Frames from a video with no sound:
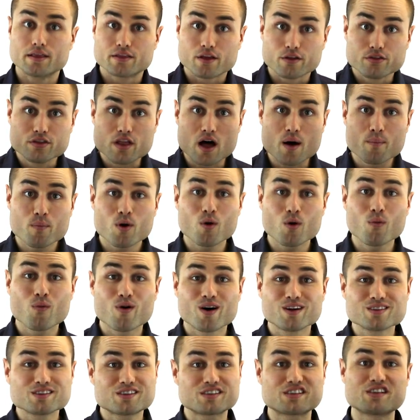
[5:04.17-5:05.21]
The number
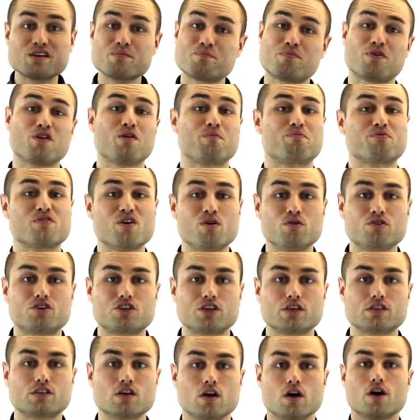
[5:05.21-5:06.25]
one simple approach
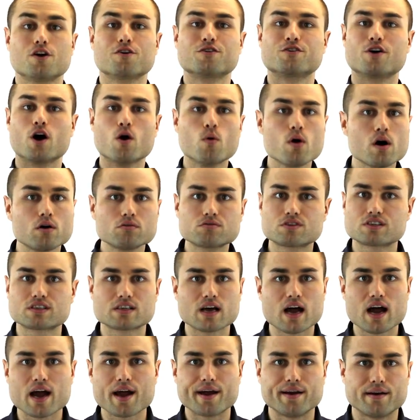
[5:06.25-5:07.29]
is go
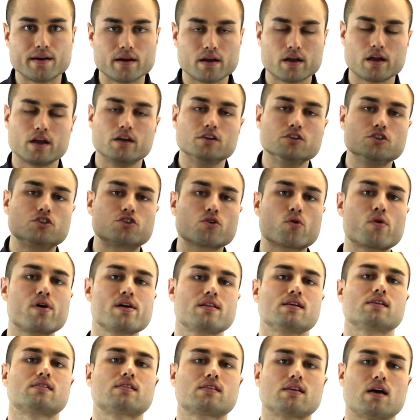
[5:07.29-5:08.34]
outside, enjoy
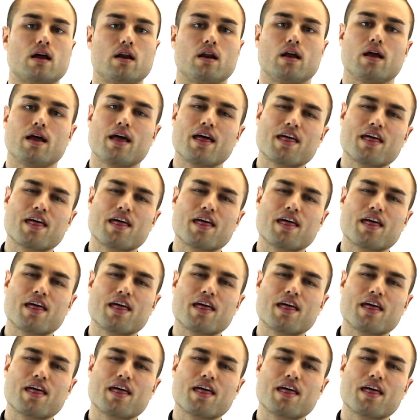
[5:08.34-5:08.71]
the sun.